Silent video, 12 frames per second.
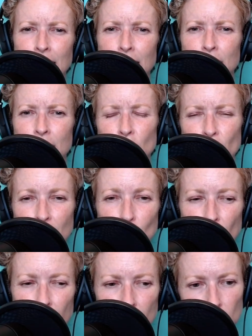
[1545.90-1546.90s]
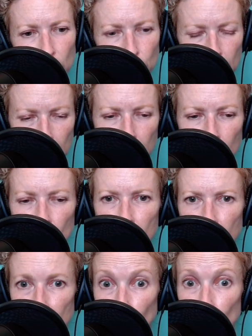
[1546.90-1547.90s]
So then you have to look really
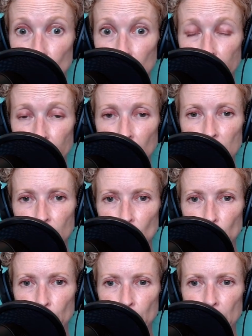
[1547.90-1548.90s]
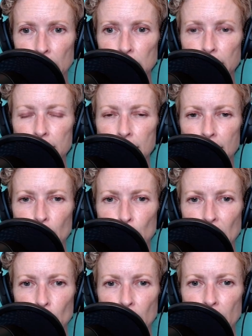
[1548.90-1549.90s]
closely at the person in front of you. And let's say
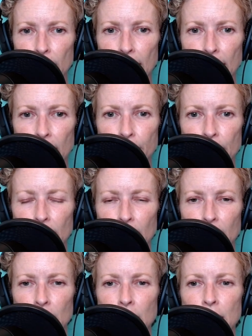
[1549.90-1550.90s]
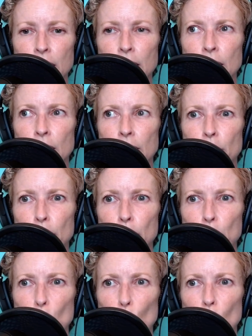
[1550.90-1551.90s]
maybe they have a
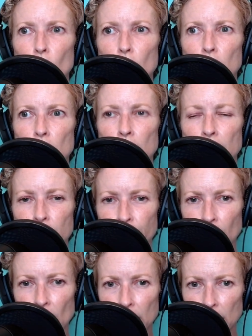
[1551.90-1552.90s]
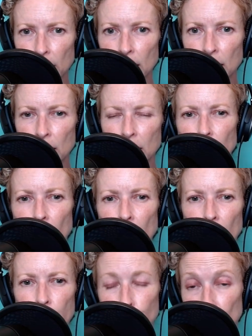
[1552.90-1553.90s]
more kyphotic
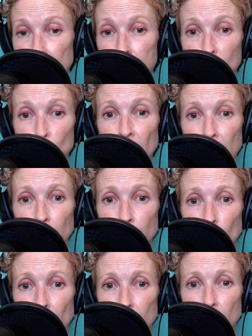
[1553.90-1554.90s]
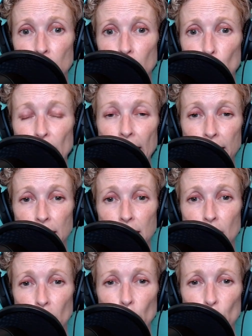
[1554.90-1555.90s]
thoracic spine, right? Their
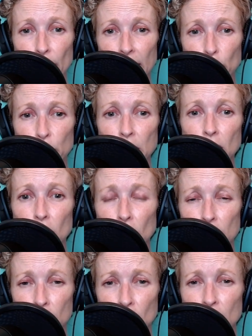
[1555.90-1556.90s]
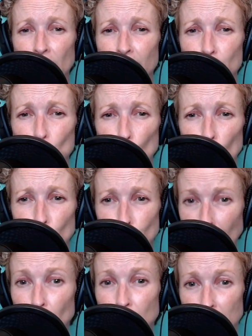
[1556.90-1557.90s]
upper back in particular is just kind of more
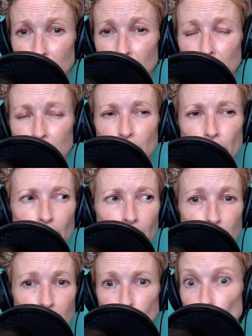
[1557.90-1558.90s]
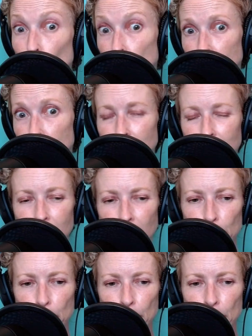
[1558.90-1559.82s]
rounded than yours, let's say.